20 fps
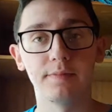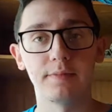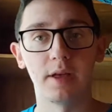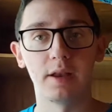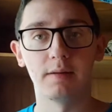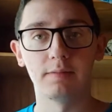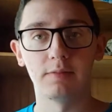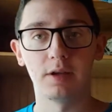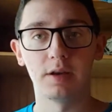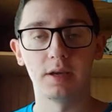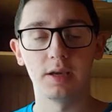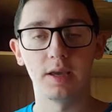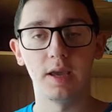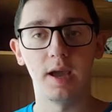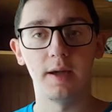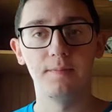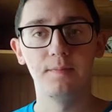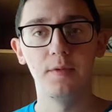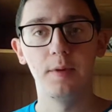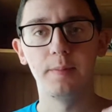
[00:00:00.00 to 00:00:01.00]
that I'm going to
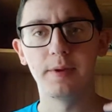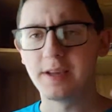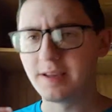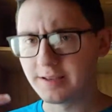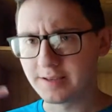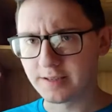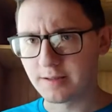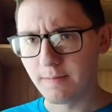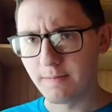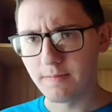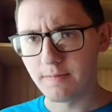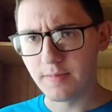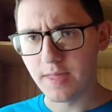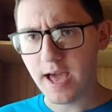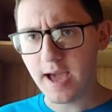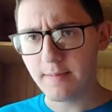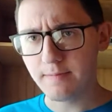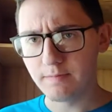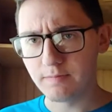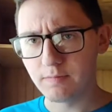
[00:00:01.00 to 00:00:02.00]
get, because
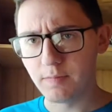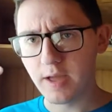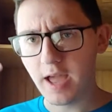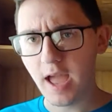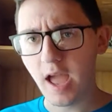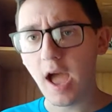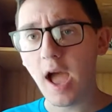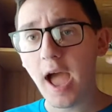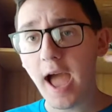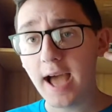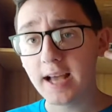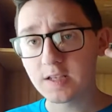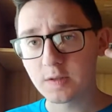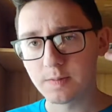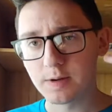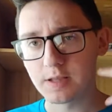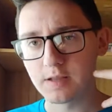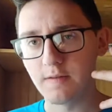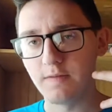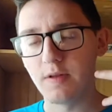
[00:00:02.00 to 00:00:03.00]
that
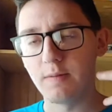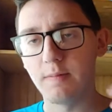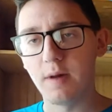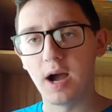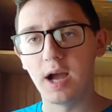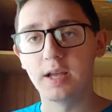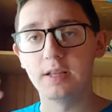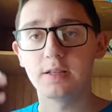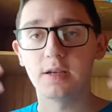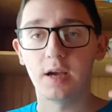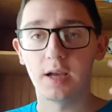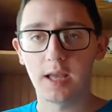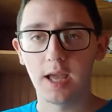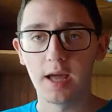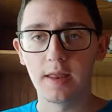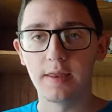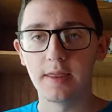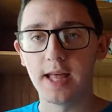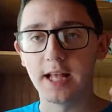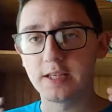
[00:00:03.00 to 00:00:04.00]
aspect of the mind,
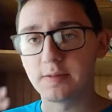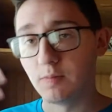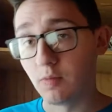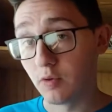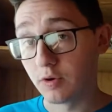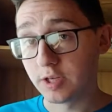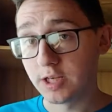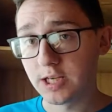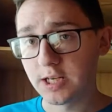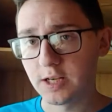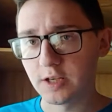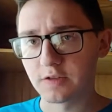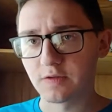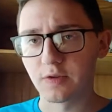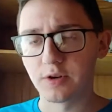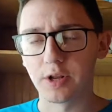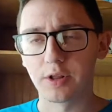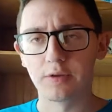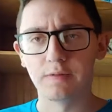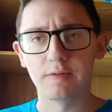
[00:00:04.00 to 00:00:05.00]
again, that's more details
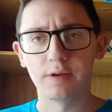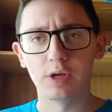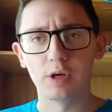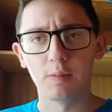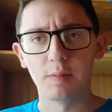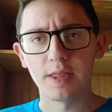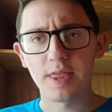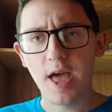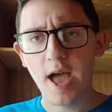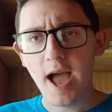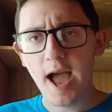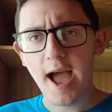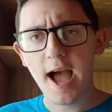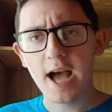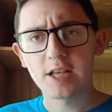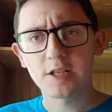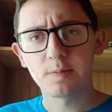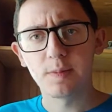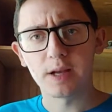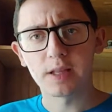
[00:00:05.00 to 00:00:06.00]
for another video, but that
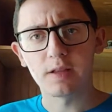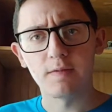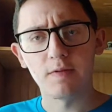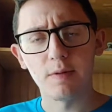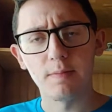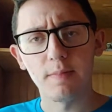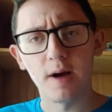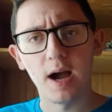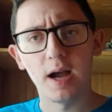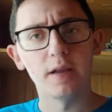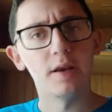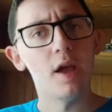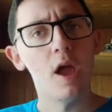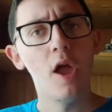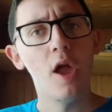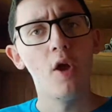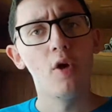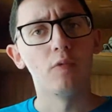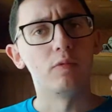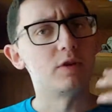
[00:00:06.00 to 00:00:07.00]
aspect of the mind
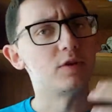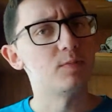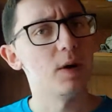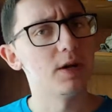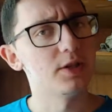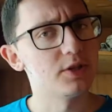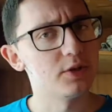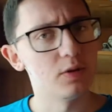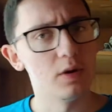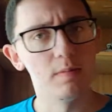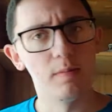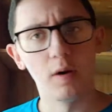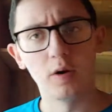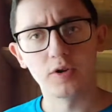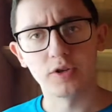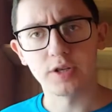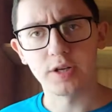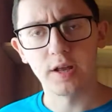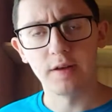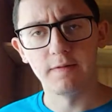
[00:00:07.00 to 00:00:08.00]
responds to
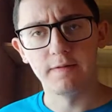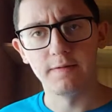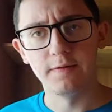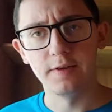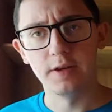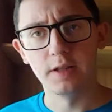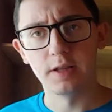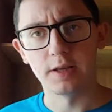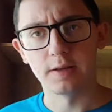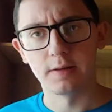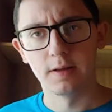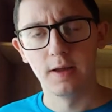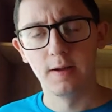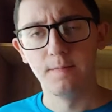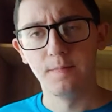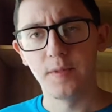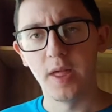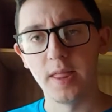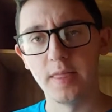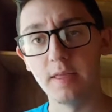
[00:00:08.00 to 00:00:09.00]
emotion and feeling.
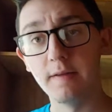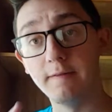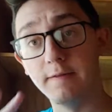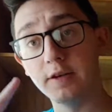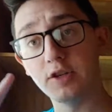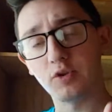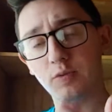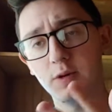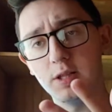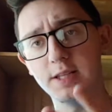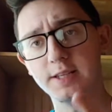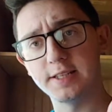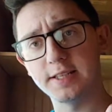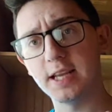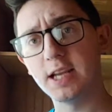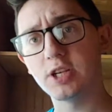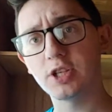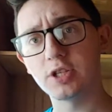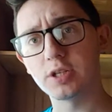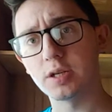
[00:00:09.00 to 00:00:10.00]
And the
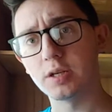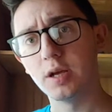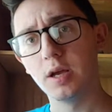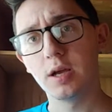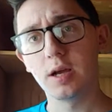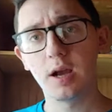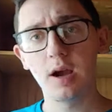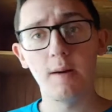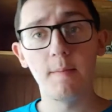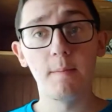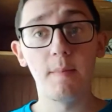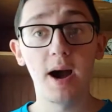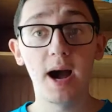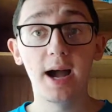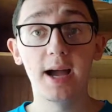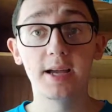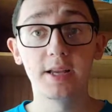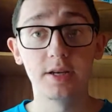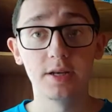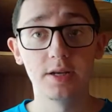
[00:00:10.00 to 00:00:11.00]
visualization
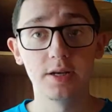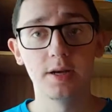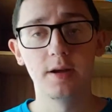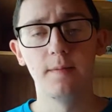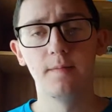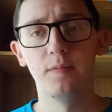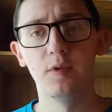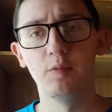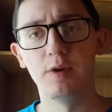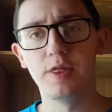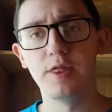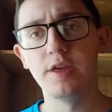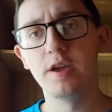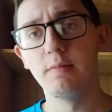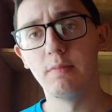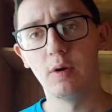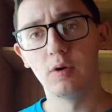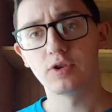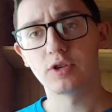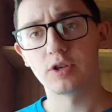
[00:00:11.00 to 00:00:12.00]
combined with the
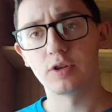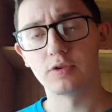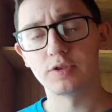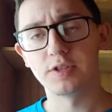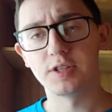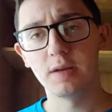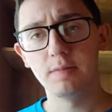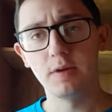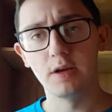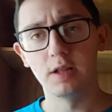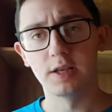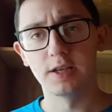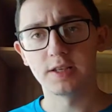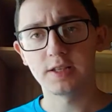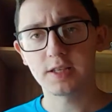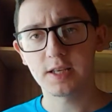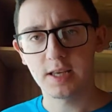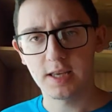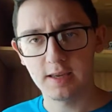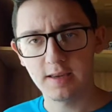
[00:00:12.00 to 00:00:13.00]
emotional
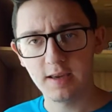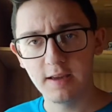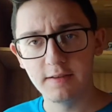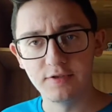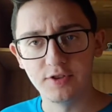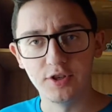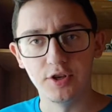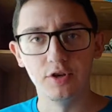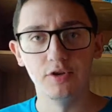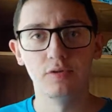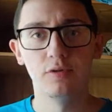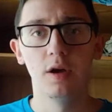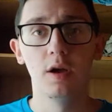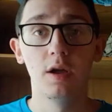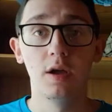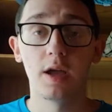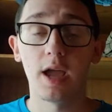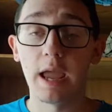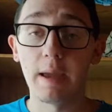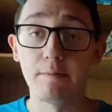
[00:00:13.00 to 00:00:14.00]
stimulus gives you
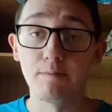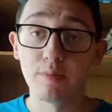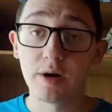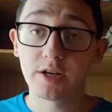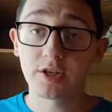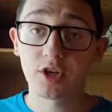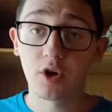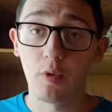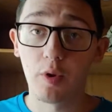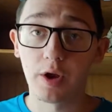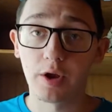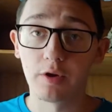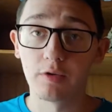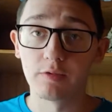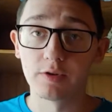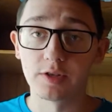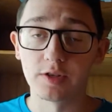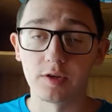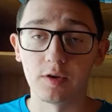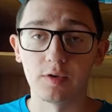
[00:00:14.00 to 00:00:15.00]
a much quicker
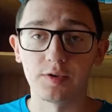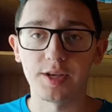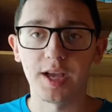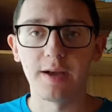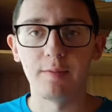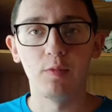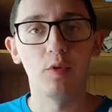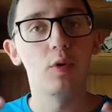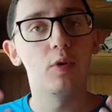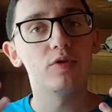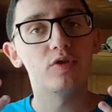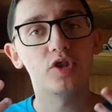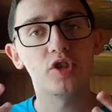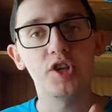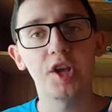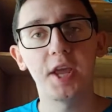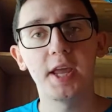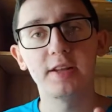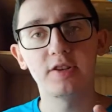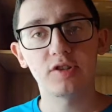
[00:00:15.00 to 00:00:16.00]
result and will
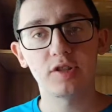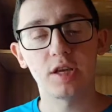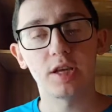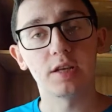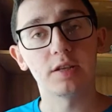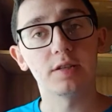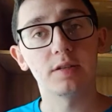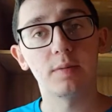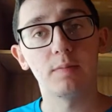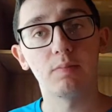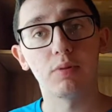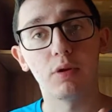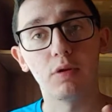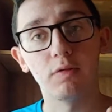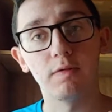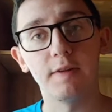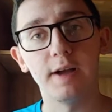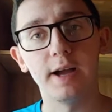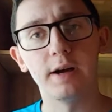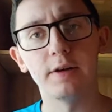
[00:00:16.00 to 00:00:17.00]
change things
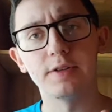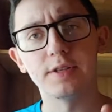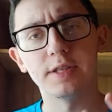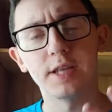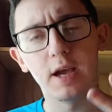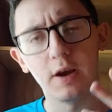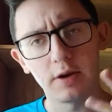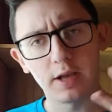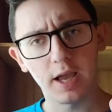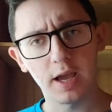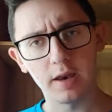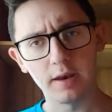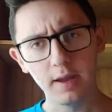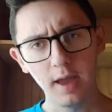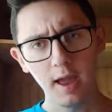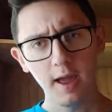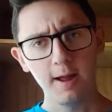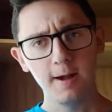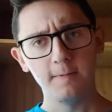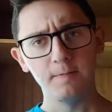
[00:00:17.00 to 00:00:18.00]
profound. Now, again,
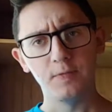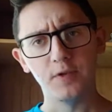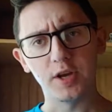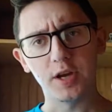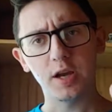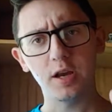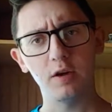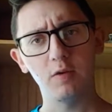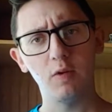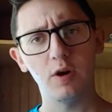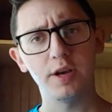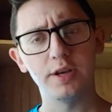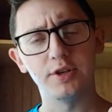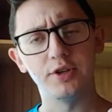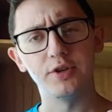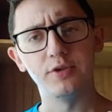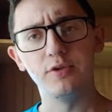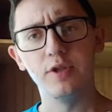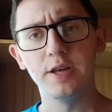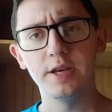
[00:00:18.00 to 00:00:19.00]
you're going to want to
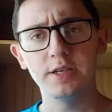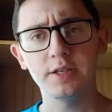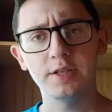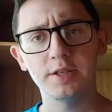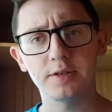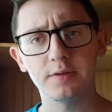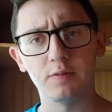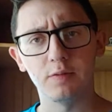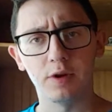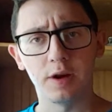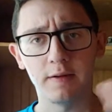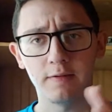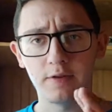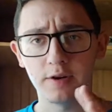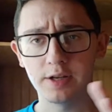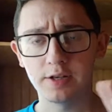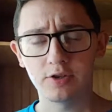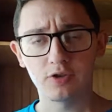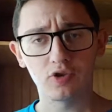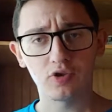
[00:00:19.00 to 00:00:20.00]
do this, whatever
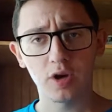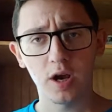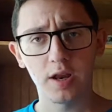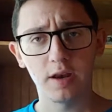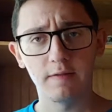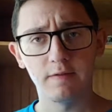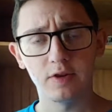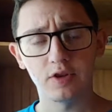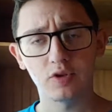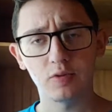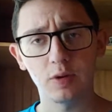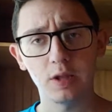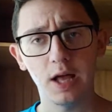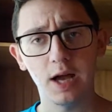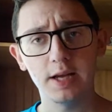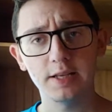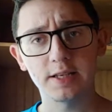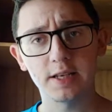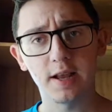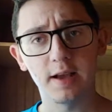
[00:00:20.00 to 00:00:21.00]
it is you're trying to
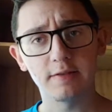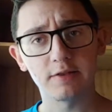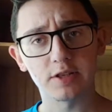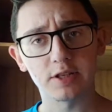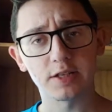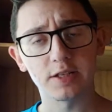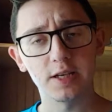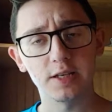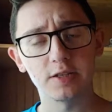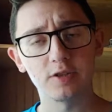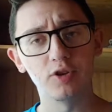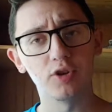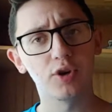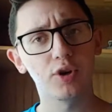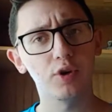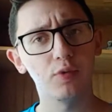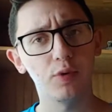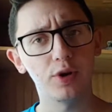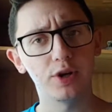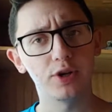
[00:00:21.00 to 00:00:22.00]
visualize and have success in, you're
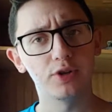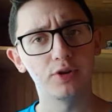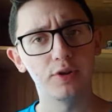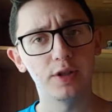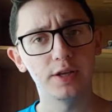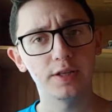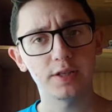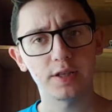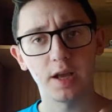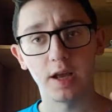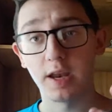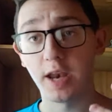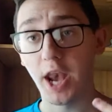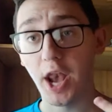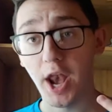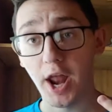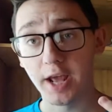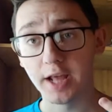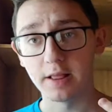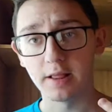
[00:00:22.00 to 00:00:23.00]
going to want to do this
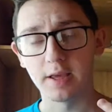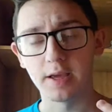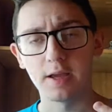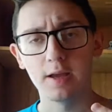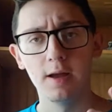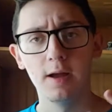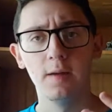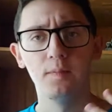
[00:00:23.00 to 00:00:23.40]
nightly.